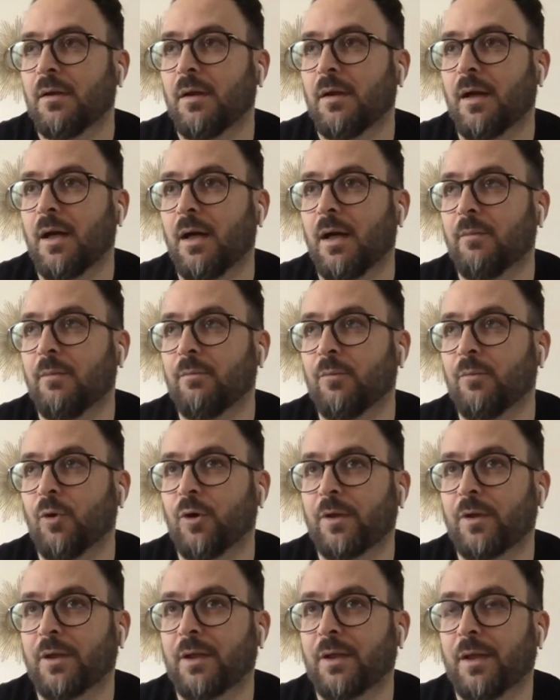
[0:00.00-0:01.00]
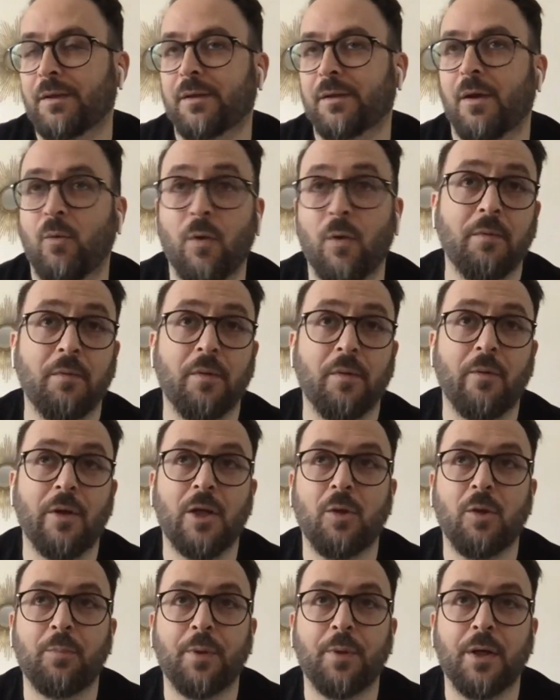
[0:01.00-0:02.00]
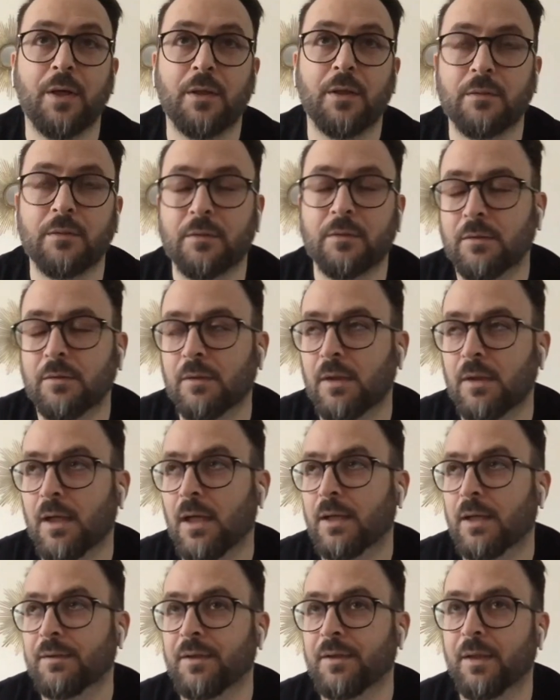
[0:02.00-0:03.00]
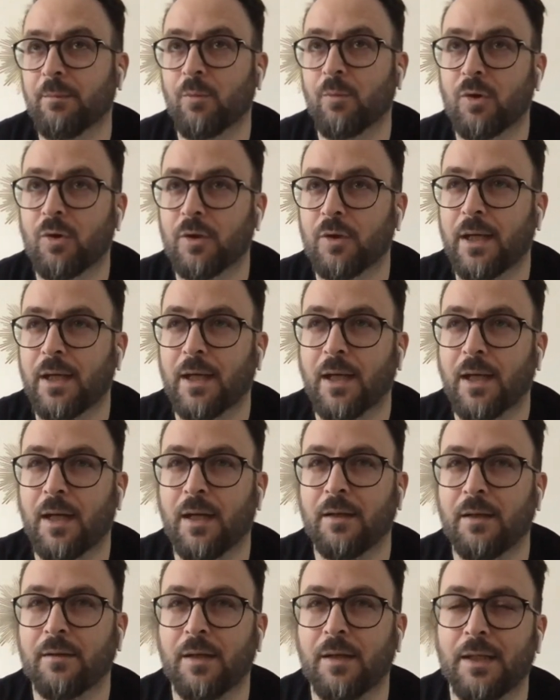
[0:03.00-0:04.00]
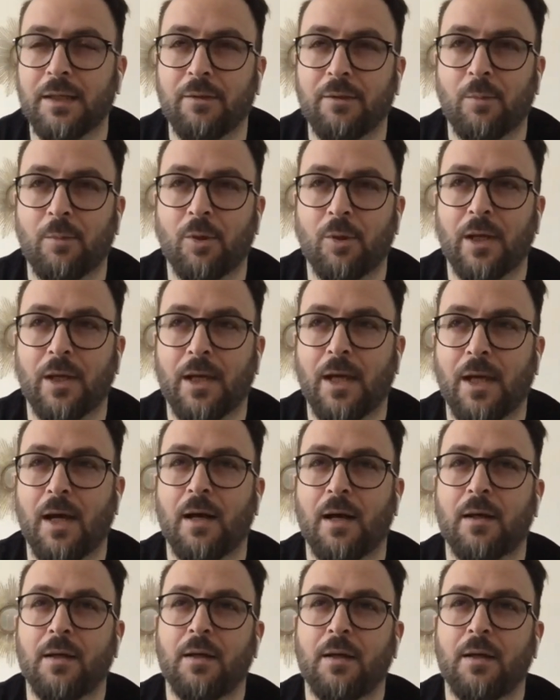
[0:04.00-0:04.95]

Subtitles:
working as a web developer, and then more like a little more like a